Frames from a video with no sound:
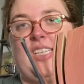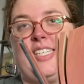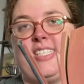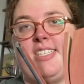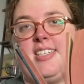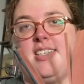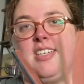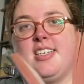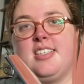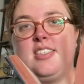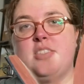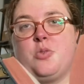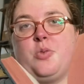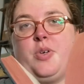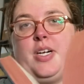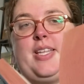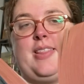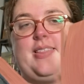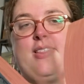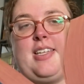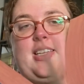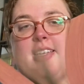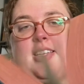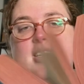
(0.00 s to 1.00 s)
So yeah, it's quite
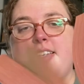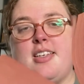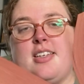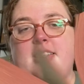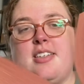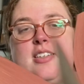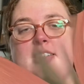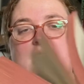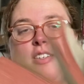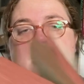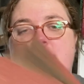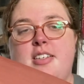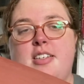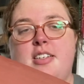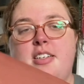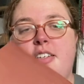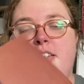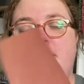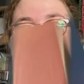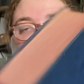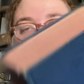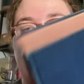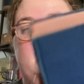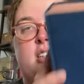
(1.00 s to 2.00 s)
thick,
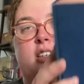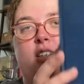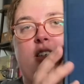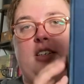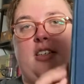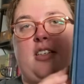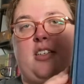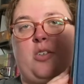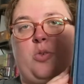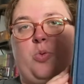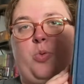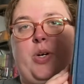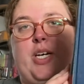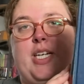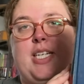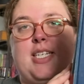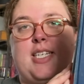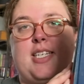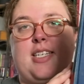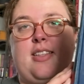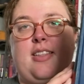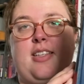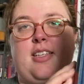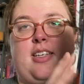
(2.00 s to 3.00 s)
quite
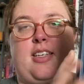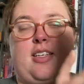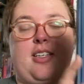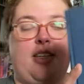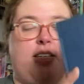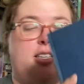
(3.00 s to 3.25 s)
thick.